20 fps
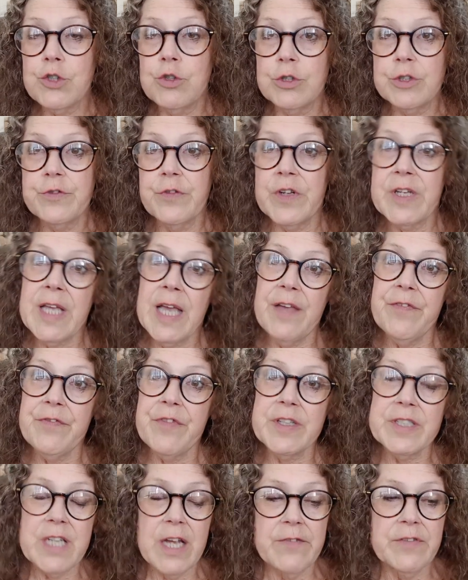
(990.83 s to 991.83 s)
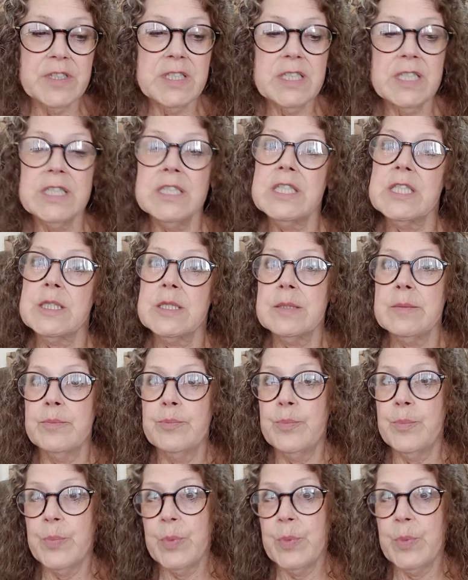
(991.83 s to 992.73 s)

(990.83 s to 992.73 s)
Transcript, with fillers: not forget that ever since